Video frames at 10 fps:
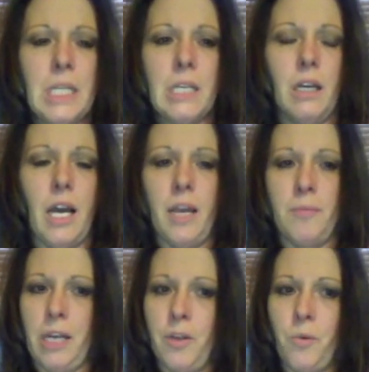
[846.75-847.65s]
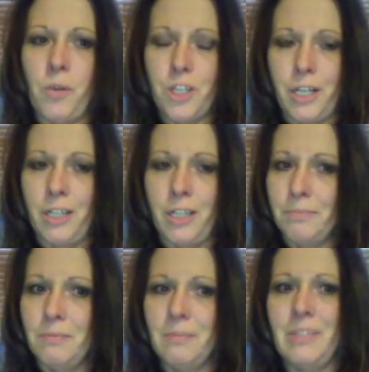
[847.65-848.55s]
I am not in a wheelchair.
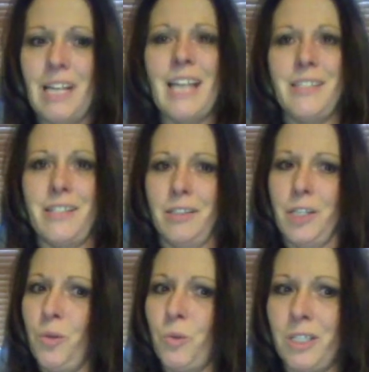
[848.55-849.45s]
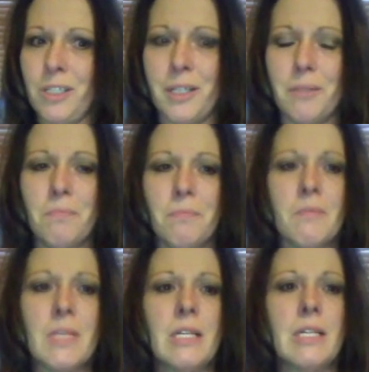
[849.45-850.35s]
I still can work.
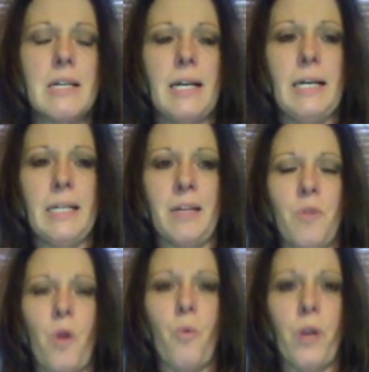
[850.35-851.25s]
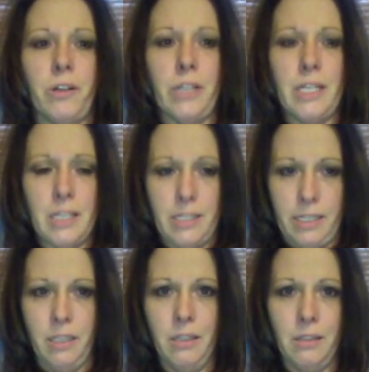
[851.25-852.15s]
We're learning to
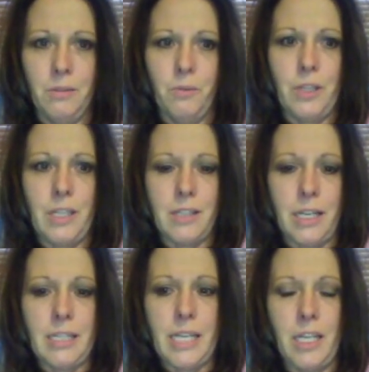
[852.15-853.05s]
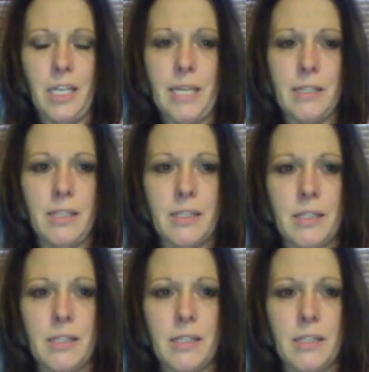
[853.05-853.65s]
deal with this on a daily basis.